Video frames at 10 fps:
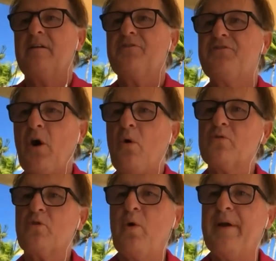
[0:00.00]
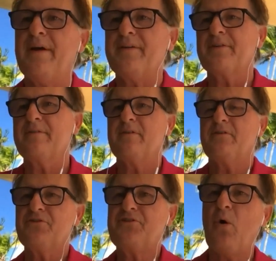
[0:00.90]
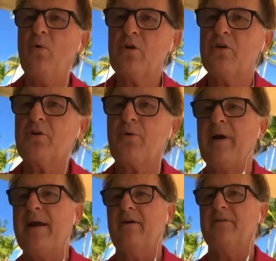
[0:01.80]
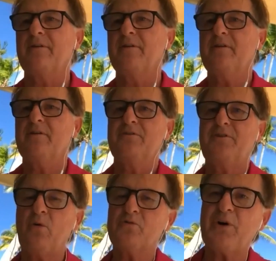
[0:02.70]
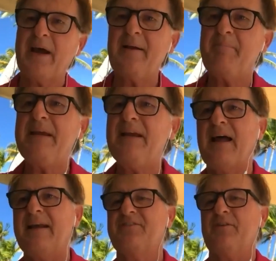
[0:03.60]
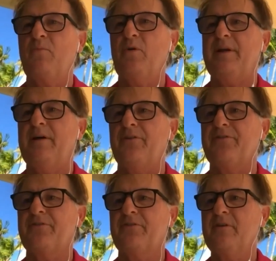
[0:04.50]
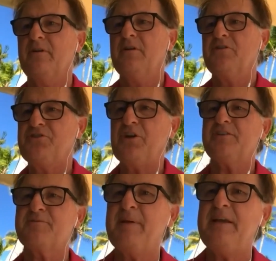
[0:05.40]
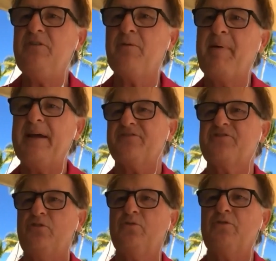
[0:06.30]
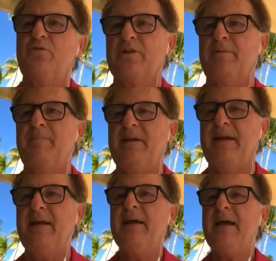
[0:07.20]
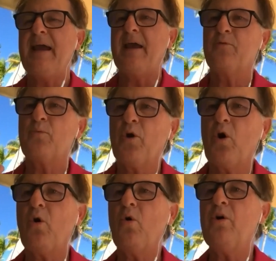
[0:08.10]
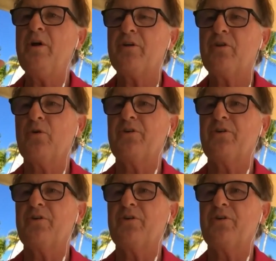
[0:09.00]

Don't quit. Don't look around. Don't try to be like someone else. Just be the best you, you can be and roll your